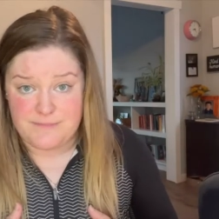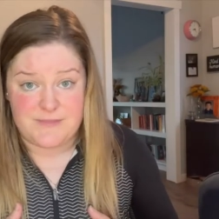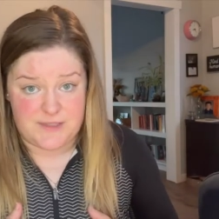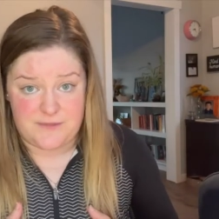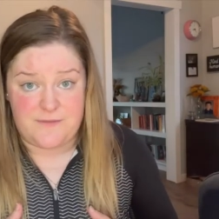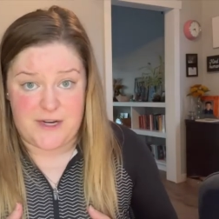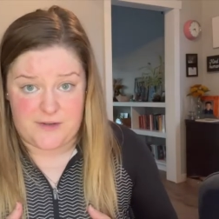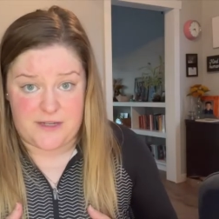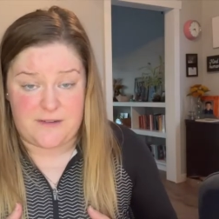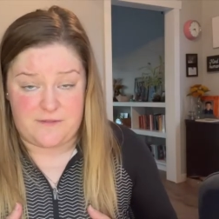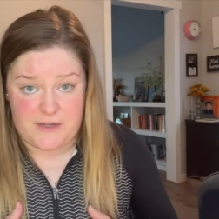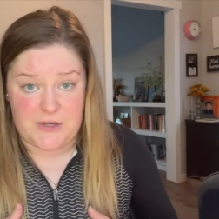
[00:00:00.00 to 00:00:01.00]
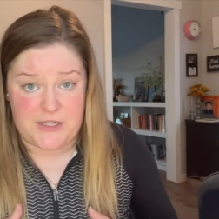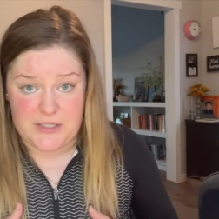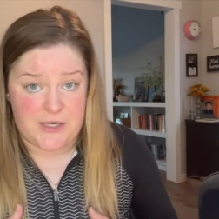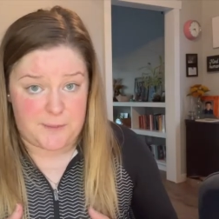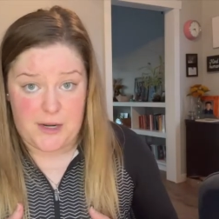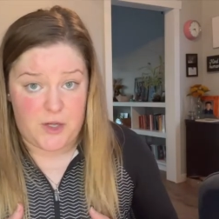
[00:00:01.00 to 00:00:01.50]
It's very, very
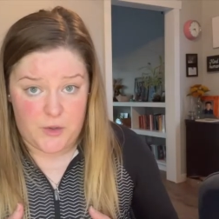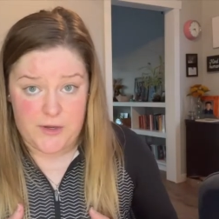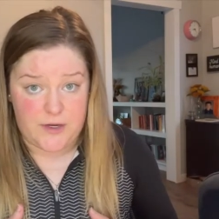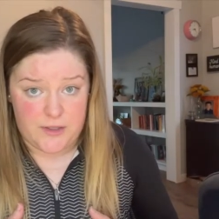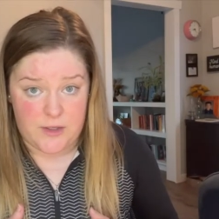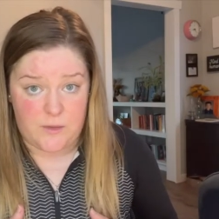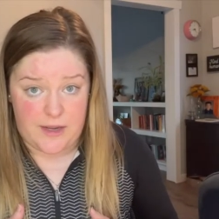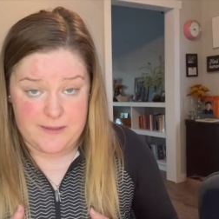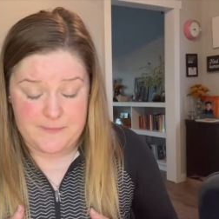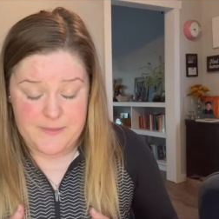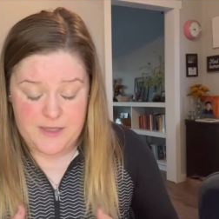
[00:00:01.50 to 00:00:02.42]
clear I'm not a lawyer here, okay?